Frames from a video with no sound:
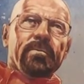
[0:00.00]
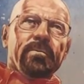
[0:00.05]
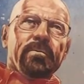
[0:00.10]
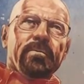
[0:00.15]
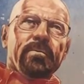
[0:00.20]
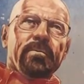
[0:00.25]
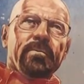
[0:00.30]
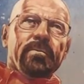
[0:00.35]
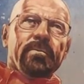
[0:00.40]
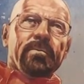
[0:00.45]

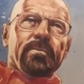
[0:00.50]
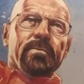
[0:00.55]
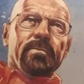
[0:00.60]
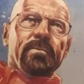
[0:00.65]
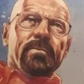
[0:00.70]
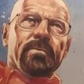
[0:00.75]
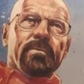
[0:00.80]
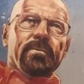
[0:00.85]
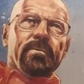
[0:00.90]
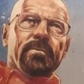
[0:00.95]

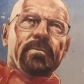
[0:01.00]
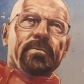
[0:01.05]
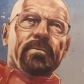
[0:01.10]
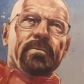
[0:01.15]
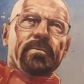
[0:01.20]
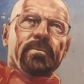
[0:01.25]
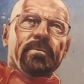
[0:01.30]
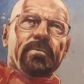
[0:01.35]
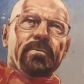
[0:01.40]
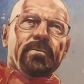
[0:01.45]

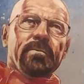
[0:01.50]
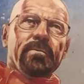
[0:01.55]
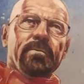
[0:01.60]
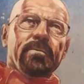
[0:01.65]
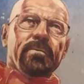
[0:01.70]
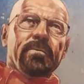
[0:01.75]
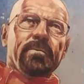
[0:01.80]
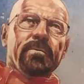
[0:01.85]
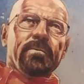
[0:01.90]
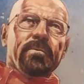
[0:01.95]

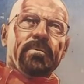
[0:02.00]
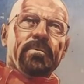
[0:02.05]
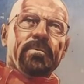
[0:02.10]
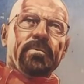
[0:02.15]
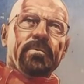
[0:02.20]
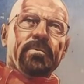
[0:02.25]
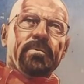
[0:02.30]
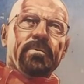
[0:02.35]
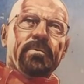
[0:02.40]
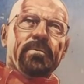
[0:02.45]

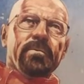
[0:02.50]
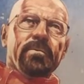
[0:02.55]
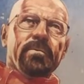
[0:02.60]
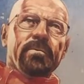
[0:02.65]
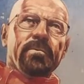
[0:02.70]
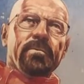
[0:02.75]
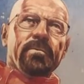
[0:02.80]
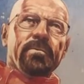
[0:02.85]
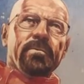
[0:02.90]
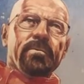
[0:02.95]

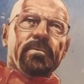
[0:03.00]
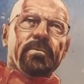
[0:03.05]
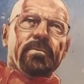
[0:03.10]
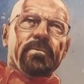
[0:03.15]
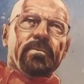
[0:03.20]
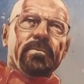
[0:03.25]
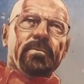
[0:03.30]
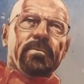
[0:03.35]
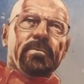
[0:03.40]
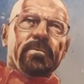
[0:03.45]

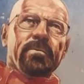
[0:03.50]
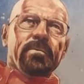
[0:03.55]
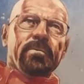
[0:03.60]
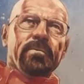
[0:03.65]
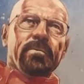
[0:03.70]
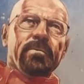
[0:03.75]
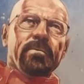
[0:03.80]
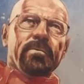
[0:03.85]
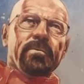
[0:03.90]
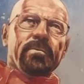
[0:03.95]

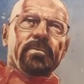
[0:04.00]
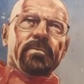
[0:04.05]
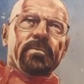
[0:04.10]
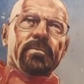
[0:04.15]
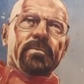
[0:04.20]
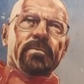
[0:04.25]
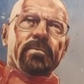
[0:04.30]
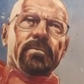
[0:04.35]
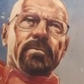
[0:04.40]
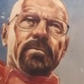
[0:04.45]

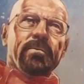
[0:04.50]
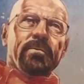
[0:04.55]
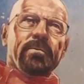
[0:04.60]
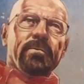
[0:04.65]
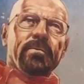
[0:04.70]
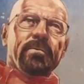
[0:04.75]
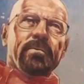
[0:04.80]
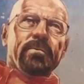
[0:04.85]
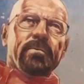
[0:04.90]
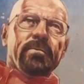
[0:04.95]

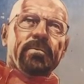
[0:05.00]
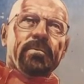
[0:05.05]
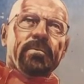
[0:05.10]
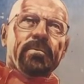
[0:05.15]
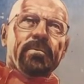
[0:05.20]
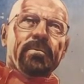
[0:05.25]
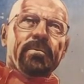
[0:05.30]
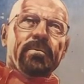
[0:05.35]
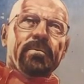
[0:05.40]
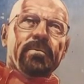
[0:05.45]

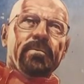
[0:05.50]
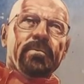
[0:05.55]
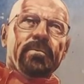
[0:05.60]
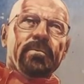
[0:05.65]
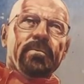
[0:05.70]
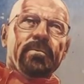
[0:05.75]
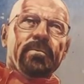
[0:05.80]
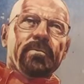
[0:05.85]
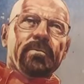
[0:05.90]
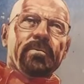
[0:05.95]

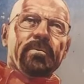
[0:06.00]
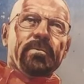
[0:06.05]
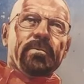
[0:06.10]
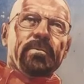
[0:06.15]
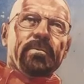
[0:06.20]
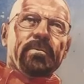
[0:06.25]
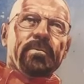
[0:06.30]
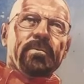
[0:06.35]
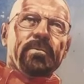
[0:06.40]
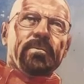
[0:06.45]

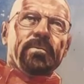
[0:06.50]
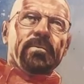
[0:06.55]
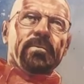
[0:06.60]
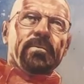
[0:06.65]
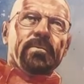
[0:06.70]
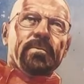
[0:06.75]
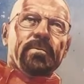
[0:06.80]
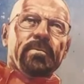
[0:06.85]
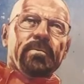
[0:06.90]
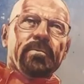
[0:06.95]

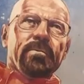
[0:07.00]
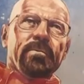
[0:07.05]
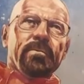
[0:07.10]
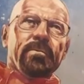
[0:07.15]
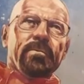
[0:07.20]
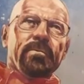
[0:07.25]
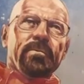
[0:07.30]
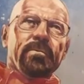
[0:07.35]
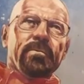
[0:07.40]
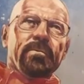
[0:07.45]

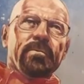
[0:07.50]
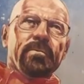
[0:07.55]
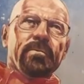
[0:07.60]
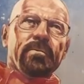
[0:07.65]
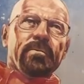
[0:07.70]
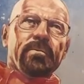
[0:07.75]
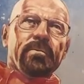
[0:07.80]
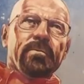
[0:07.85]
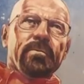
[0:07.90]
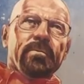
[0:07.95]
(silent)